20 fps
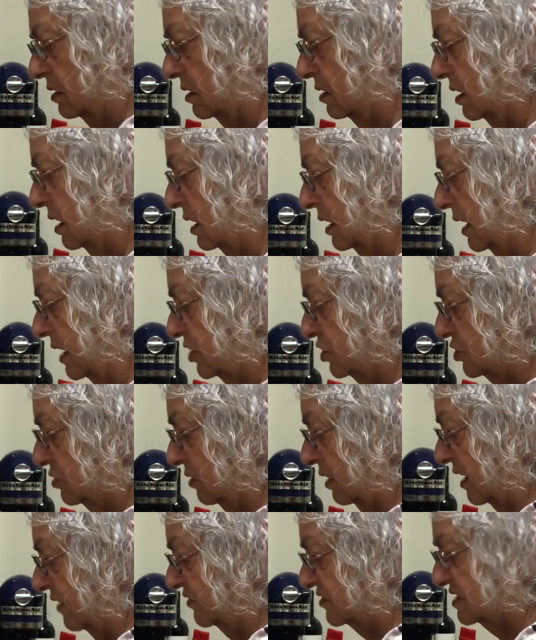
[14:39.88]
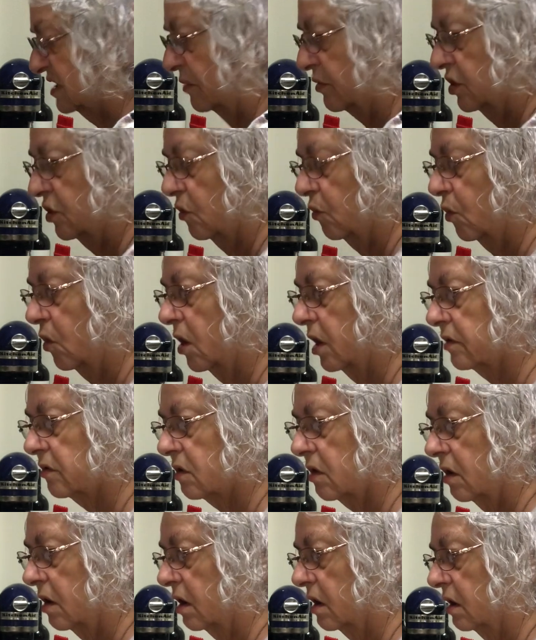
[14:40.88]
unless you left some of your
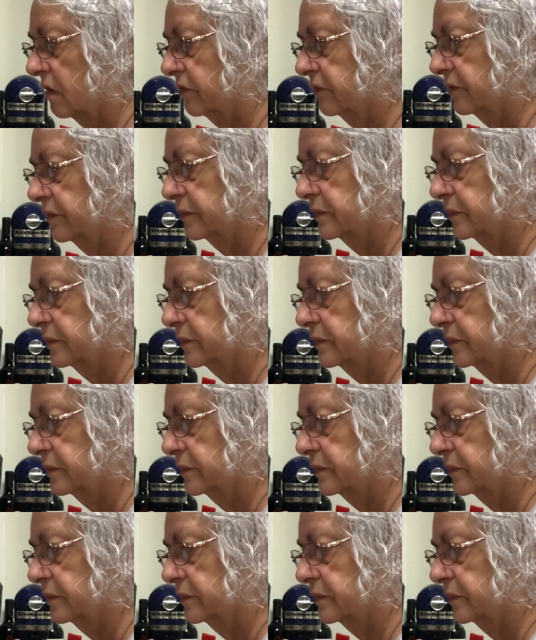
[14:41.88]
water off